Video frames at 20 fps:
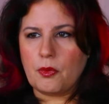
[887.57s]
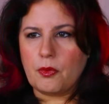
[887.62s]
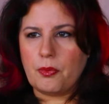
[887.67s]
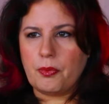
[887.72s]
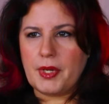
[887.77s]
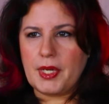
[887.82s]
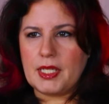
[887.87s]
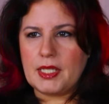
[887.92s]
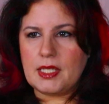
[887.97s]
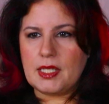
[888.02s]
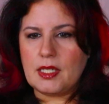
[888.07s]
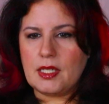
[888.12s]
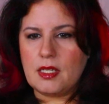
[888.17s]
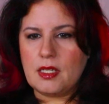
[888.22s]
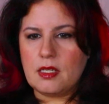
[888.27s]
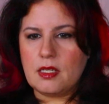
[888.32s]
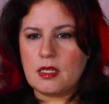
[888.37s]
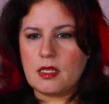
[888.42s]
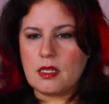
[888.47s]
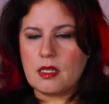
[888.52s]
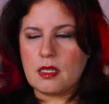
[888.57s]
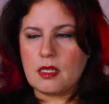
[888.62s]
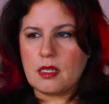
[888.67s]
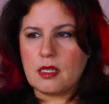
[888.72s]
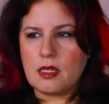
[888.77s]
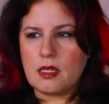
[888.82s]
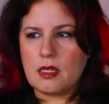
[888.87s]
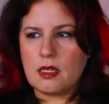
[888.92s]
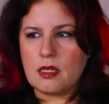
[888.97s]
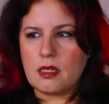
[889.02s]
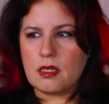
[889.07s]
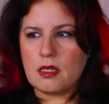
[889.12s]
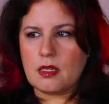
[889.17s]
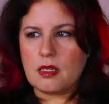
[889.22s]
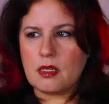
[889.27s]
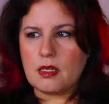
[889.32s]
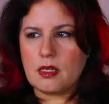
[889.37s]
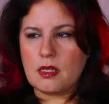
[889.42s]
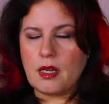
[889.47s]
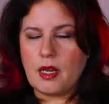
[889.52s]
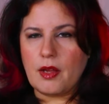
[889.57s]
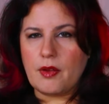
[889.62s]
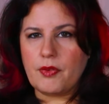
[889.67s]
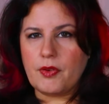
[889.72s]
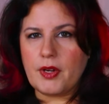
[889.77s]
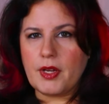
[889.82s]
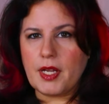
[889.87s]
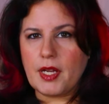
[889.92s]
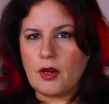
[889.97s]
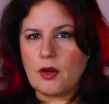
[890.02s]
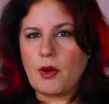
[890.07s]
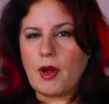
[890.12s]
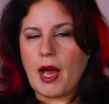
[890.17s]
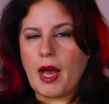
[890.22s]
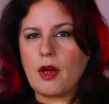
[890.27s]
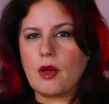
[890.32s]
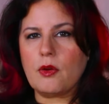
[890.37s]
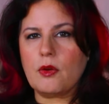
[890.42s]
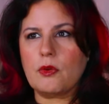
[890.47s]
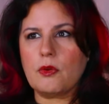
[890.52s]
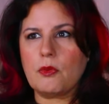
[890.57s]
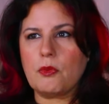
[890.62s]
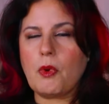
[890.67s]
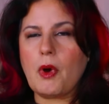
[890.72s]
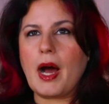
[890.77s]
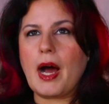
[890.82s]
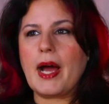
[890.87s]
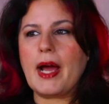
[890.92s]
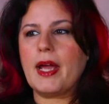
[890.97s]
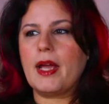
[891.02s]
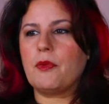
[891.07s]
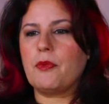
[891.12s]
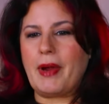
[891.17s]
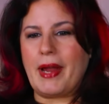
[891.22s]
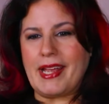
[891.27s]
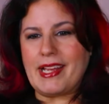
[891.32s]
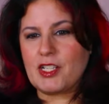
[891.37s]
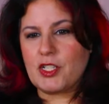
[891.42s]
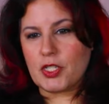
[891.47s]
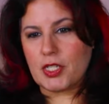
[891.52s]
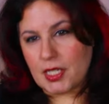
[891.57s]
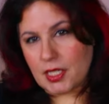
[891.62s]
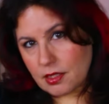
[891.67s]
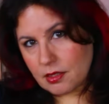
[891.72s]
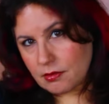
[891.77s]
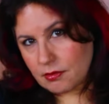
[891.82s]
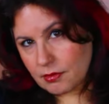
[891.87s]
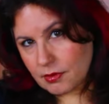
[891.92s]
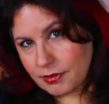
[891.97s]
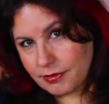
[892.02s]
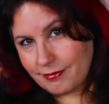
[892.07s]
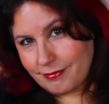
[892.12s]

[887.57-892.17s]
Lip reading: We didn't ever hear why ranching.